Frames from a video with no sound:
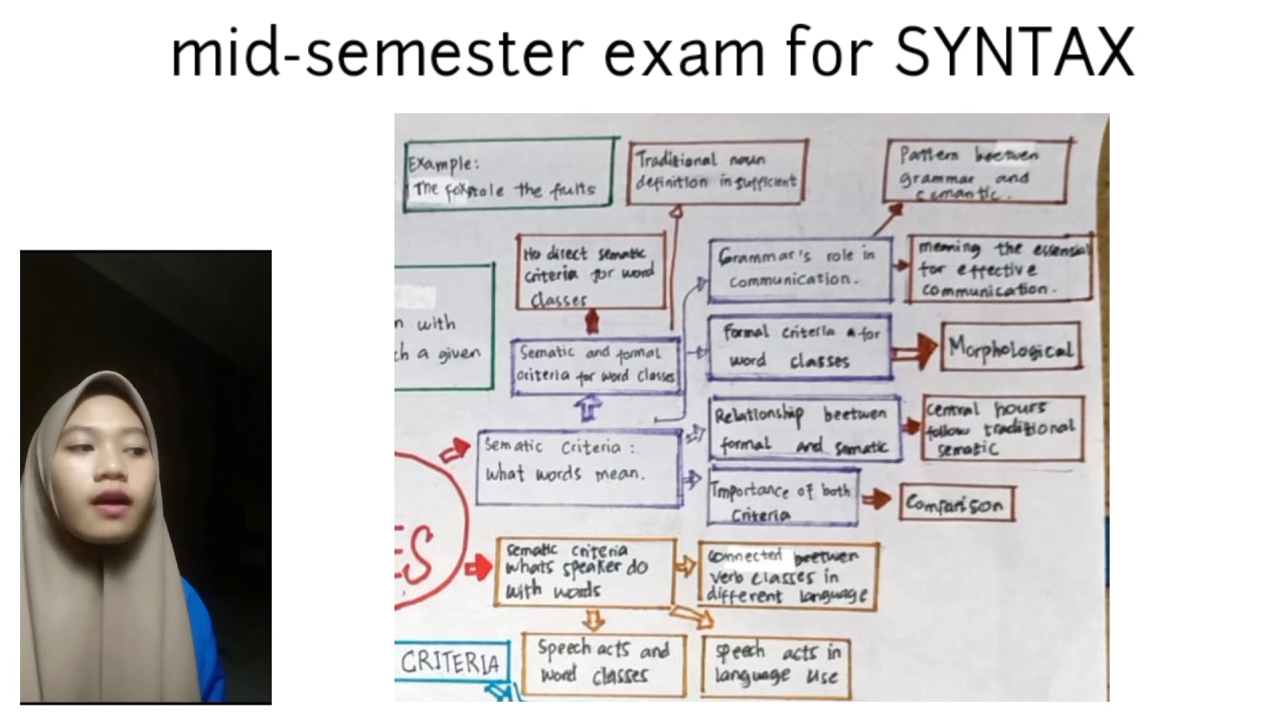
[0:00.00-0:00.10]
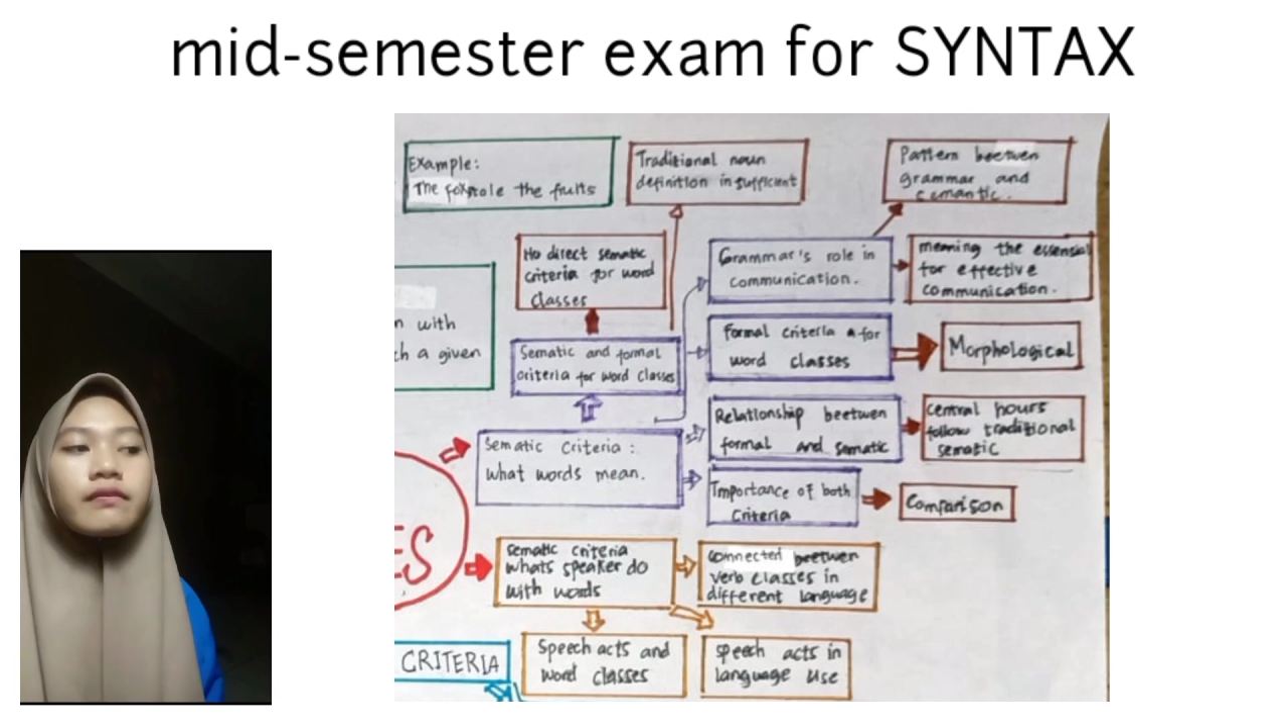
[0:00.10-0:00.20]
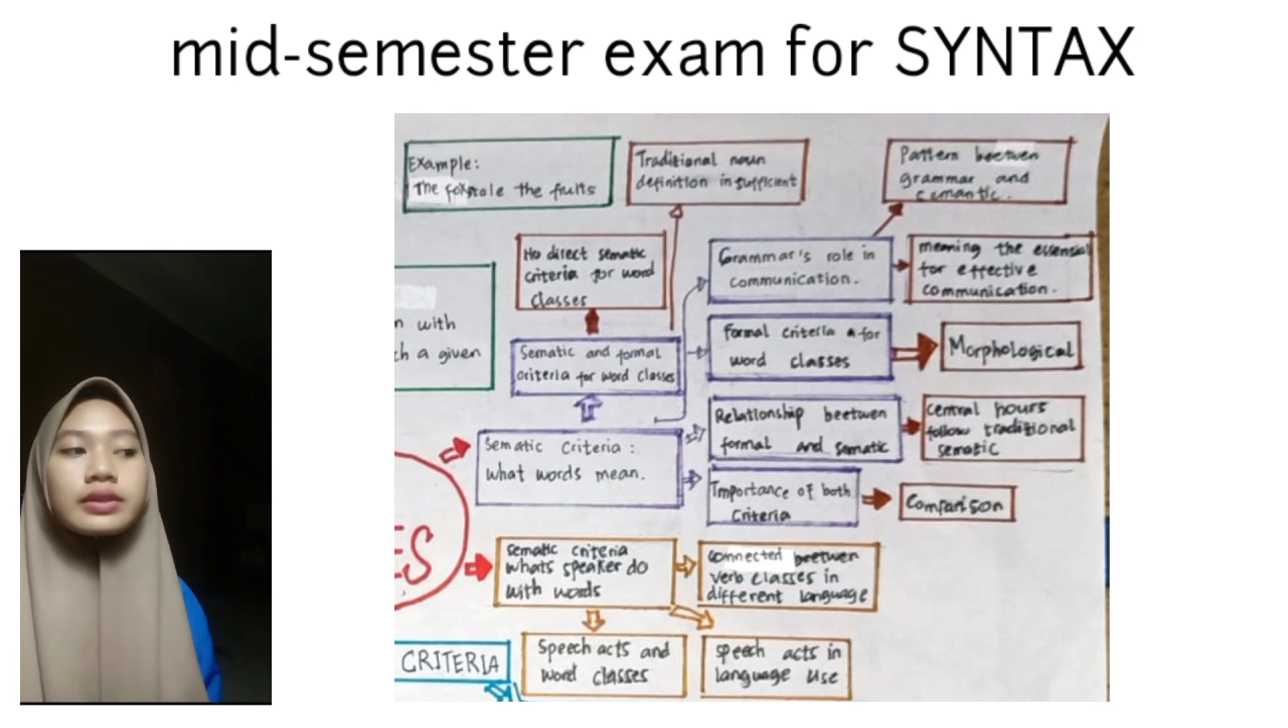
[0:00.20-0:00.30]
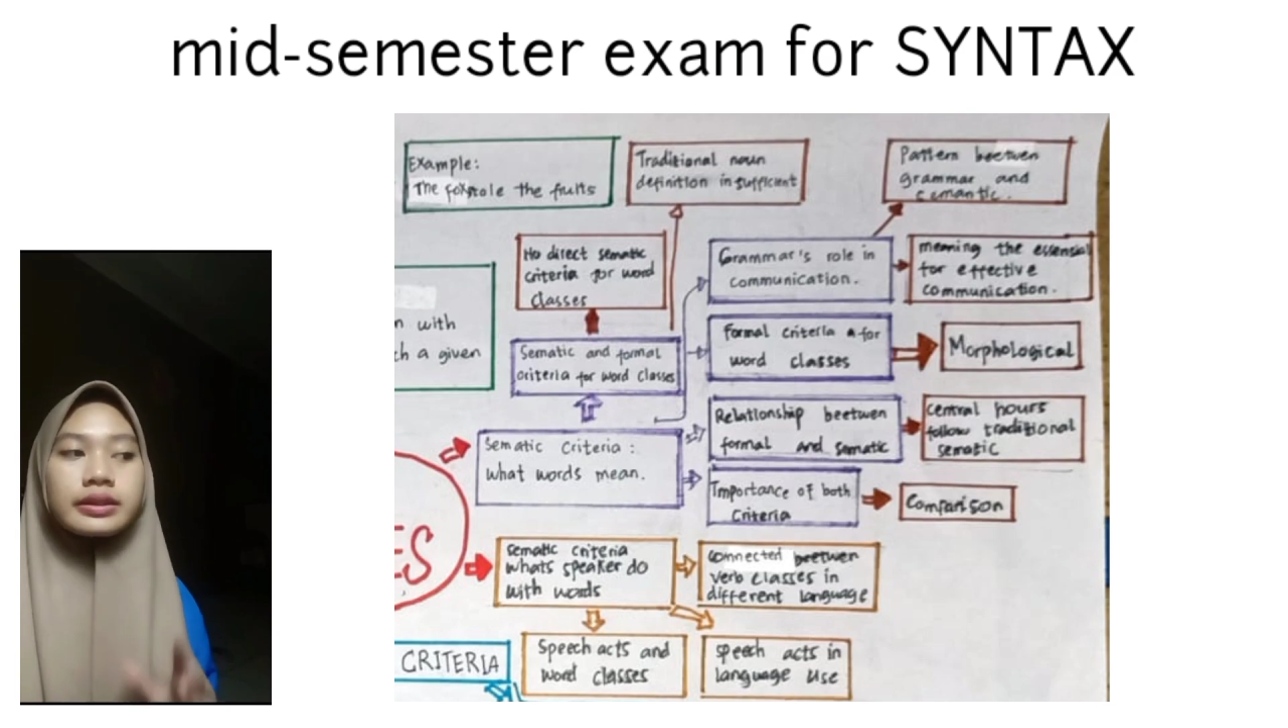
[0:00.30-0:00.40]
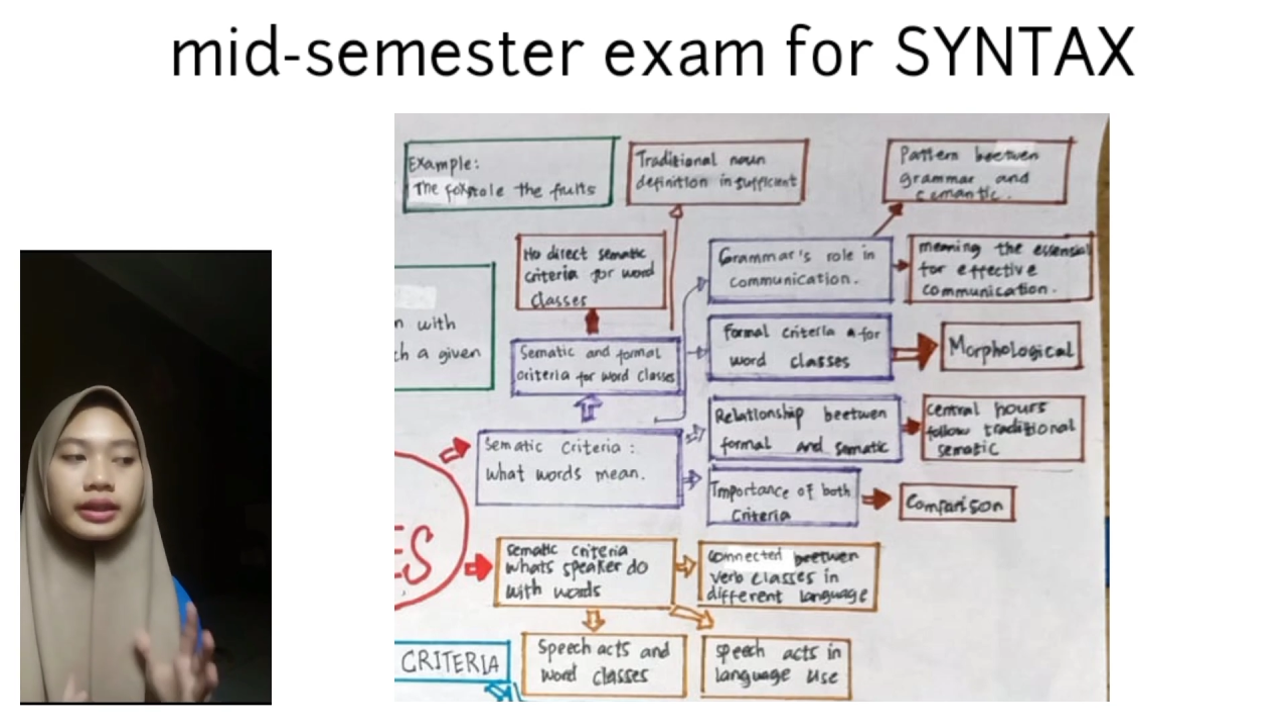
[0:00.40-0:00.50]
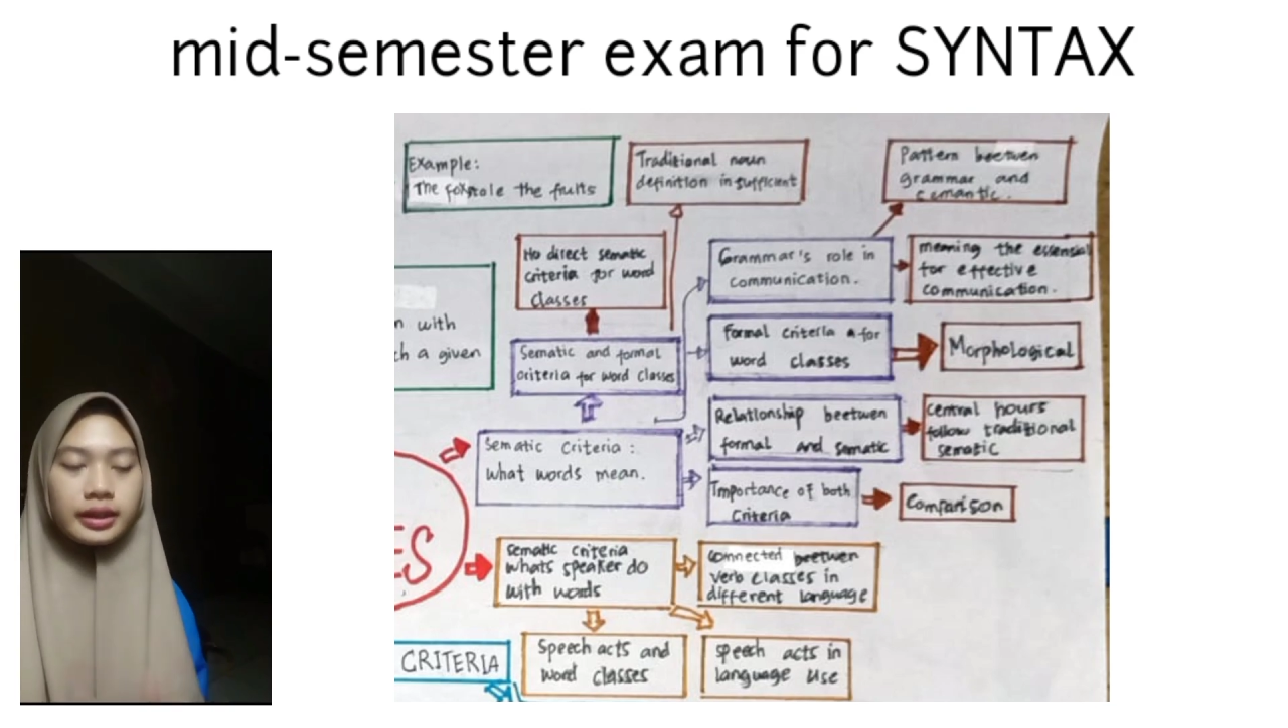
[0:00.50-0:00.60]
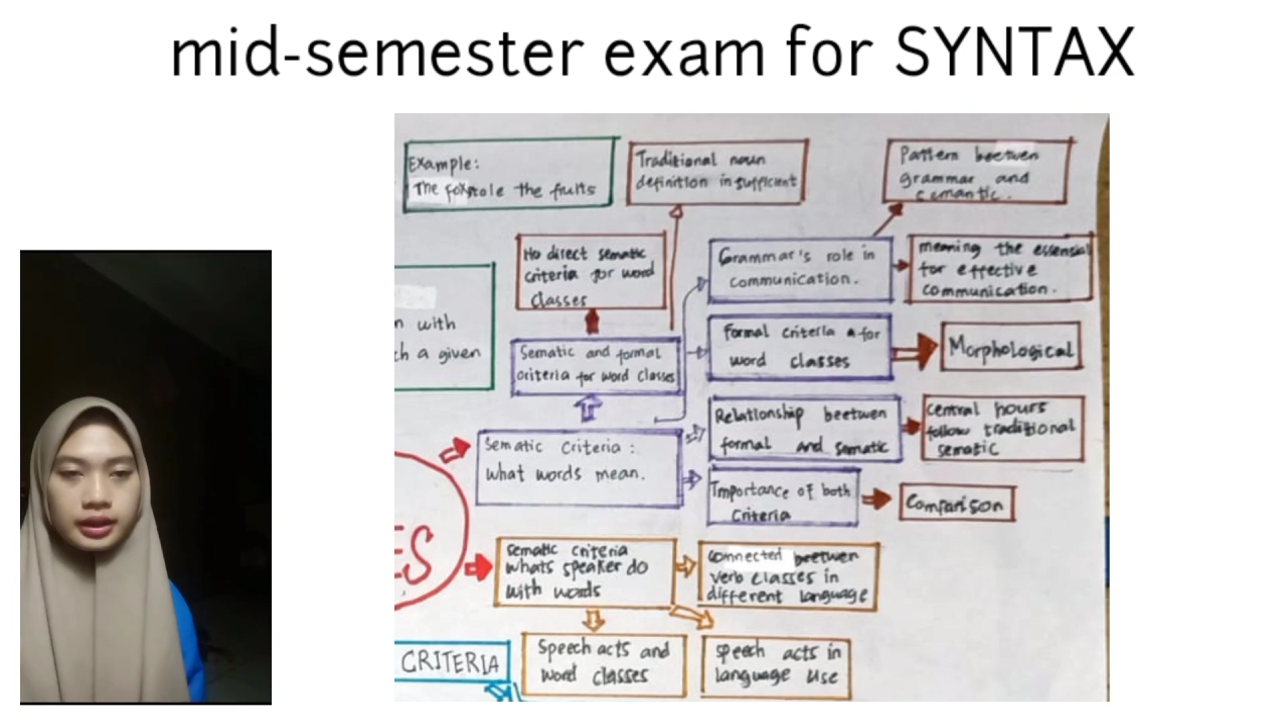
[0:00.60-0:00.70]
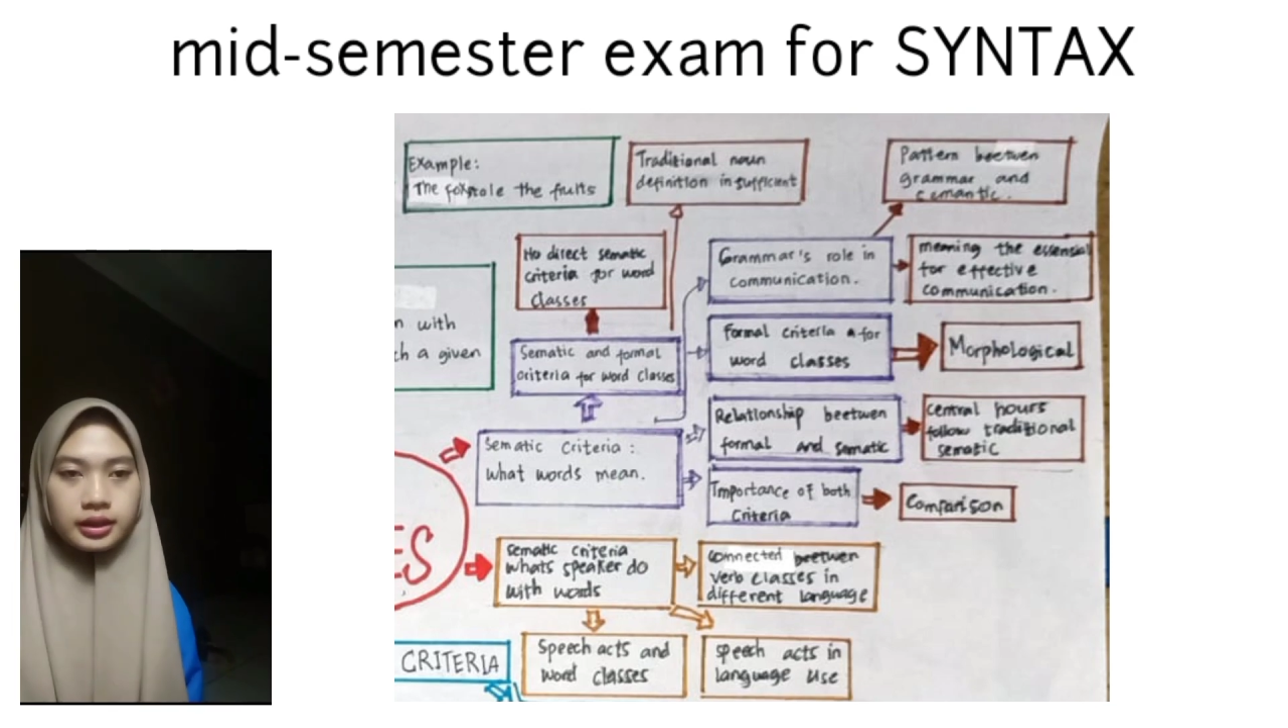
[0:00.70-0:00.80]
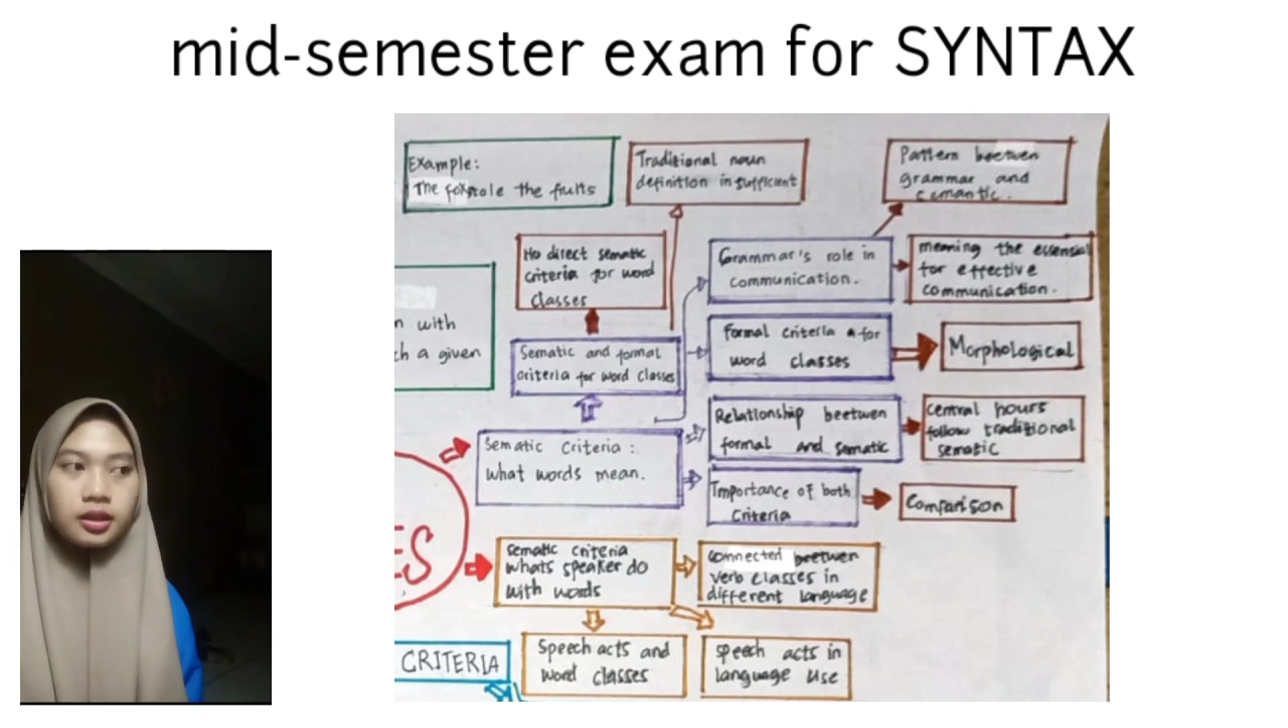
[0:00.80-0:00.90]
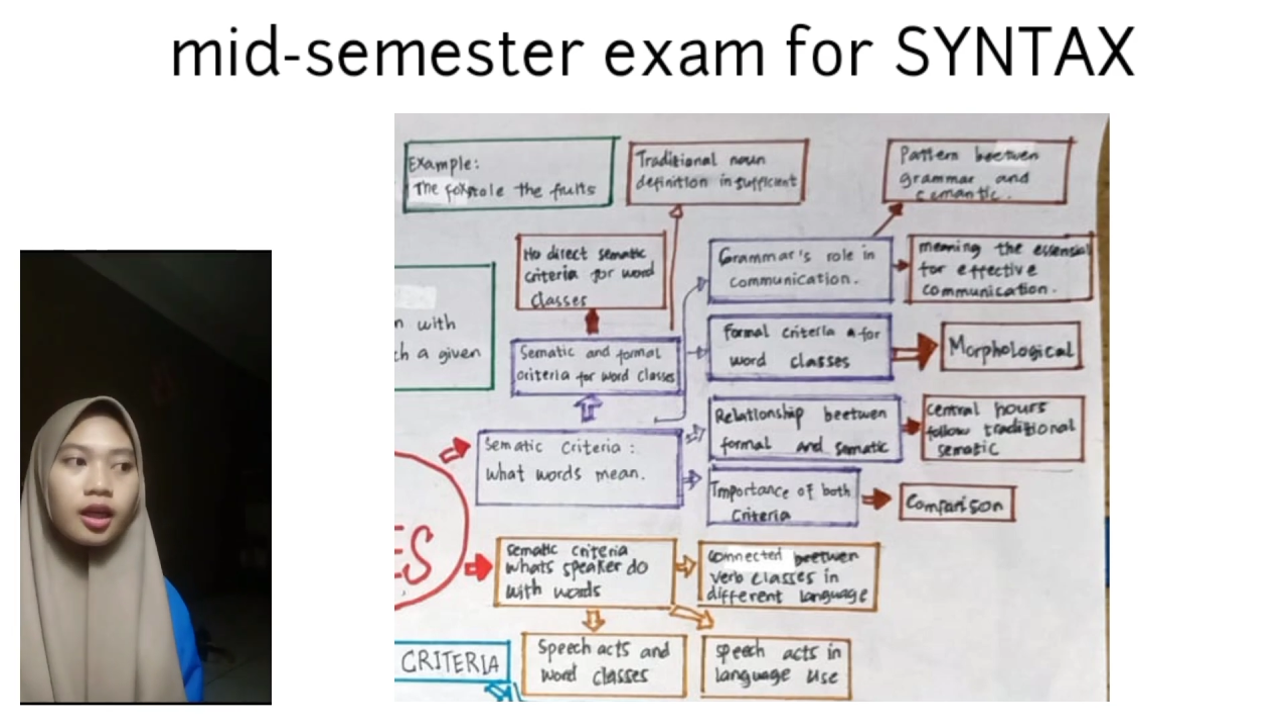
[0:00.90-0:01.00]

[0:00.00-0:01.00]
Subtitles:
the sentence,